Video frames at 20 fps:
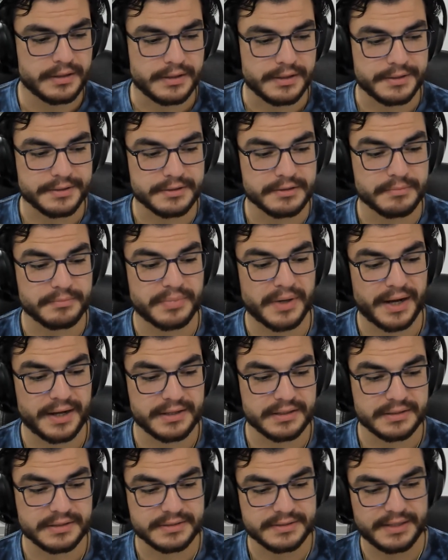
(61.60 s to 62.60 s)
and
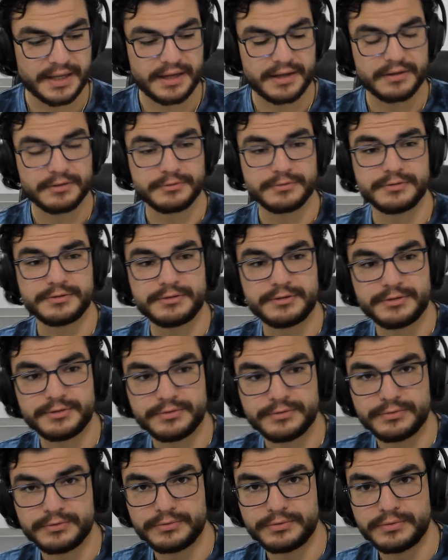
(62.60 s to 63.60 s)
compile it down
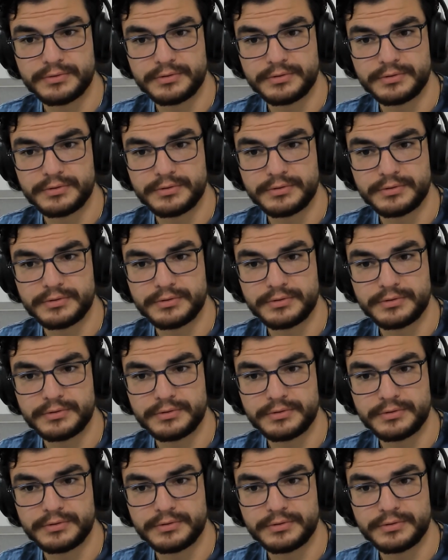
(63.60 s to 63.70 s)
to.